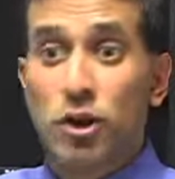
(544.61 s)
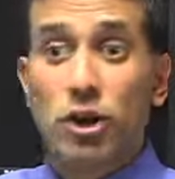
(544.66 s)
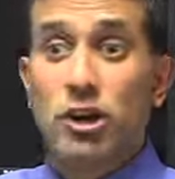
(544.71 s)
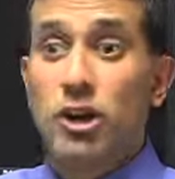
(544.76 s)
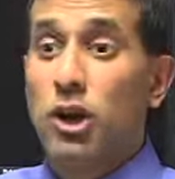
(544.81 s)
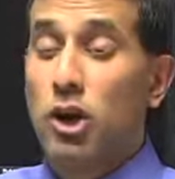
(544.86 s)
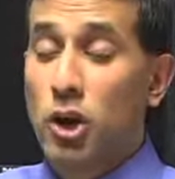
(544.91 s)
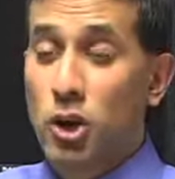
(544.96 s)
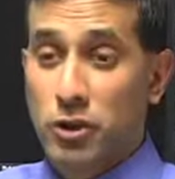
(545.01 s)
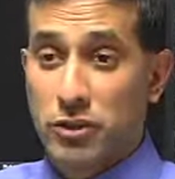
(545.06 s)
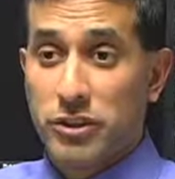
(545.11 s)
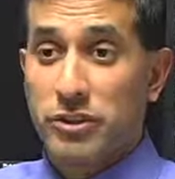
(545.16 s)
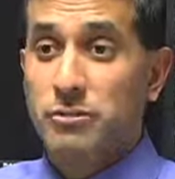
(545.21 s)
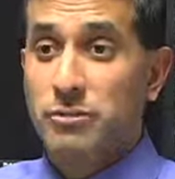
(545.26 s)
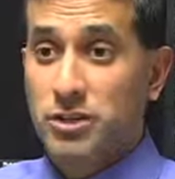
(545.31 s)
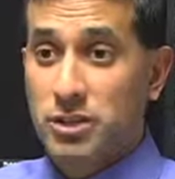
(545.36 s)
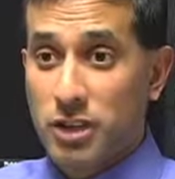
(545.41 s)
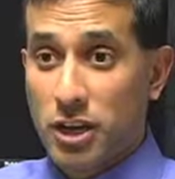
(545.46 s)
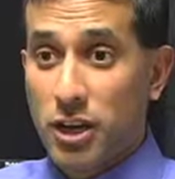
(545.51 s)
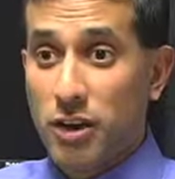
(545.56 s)
going to hurt
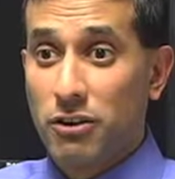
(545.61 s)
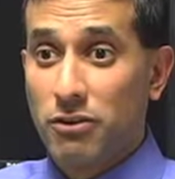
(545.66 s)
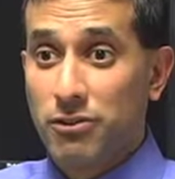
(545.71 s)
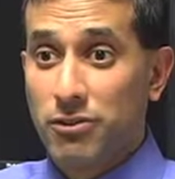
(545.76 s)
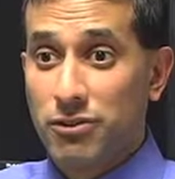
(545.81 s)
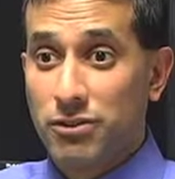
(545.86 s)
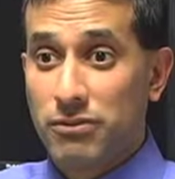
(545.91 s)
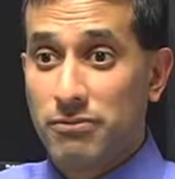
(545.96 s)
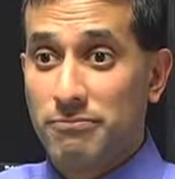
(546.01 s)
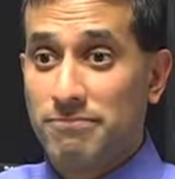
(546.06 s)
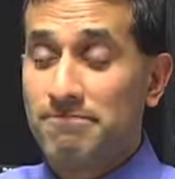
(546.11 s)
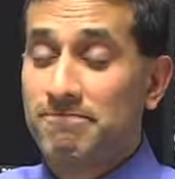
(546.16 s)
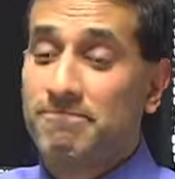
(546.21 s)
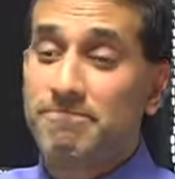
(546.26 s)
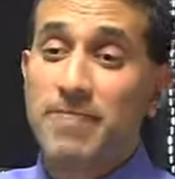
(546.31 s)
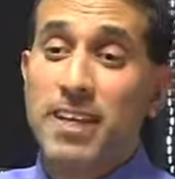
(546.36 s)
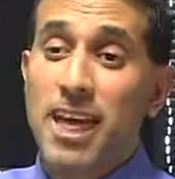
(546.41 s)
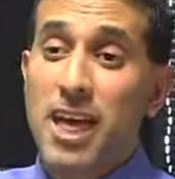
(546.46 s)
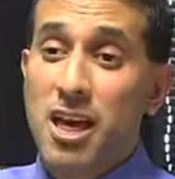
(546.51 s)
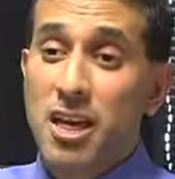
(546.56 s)
themselves.
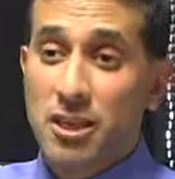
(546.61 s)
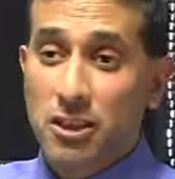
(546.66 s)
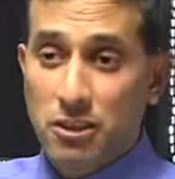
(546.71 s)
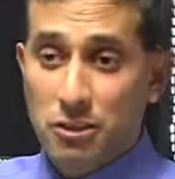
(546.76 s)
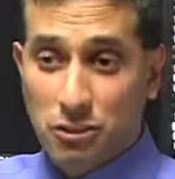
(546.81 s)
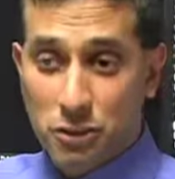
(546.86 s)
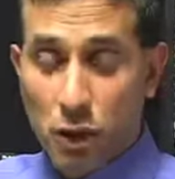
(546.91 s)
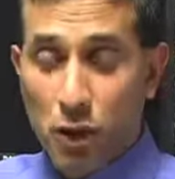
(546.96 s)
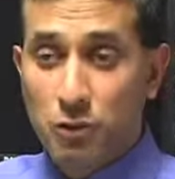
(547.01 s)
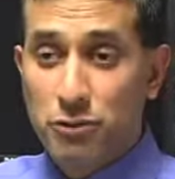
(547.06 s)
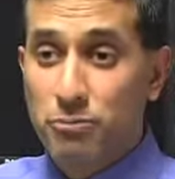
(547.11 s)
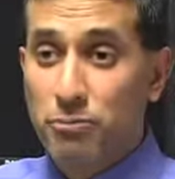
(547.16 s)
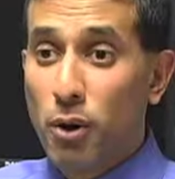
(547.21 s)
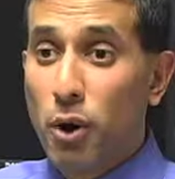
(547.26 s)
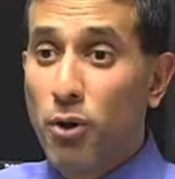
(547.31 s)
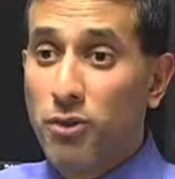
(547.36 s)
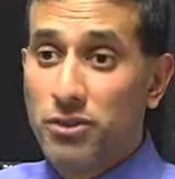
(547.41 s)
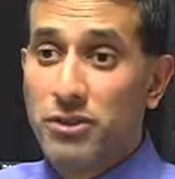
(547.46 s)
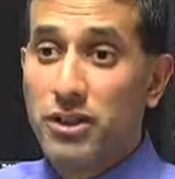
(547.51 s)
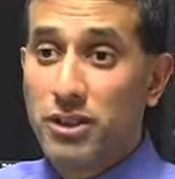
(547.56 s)
Those
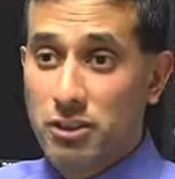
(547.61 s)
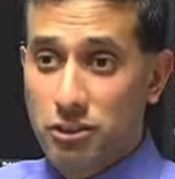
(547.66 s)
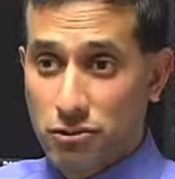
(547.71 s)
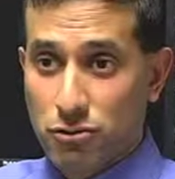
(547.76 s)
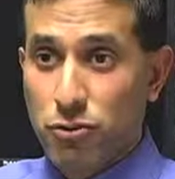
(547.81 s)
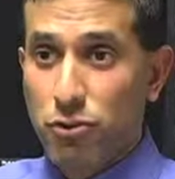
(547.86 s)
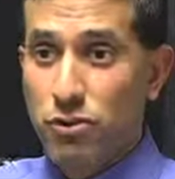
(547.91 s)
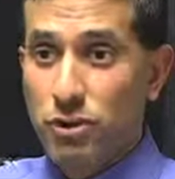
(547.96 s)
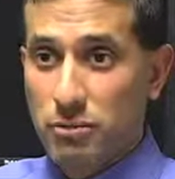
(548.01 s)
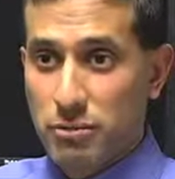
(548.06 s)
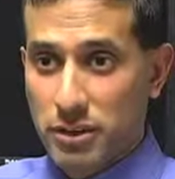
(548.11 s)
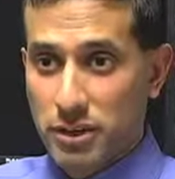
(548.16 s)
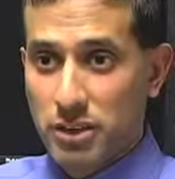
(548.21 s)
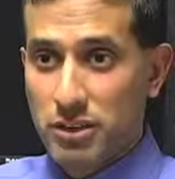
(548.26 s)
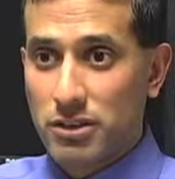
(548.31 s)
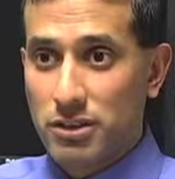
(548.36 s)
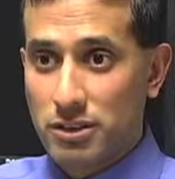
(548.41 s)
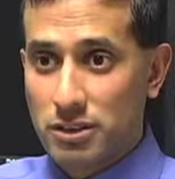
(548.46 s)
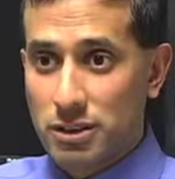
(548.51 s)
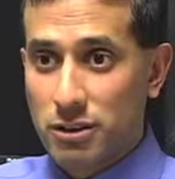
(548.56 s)
both need to truly be
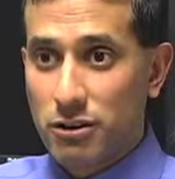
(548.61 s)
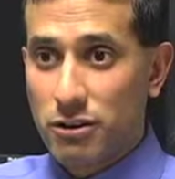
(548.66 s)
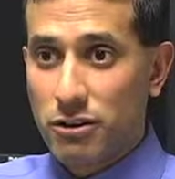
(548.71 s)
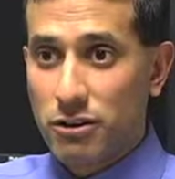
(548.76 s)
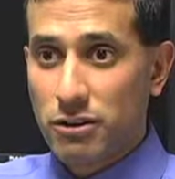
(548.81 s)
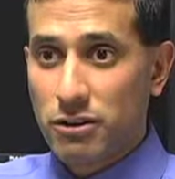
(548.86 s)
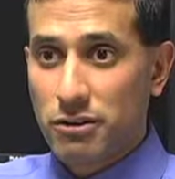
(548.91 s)
considered.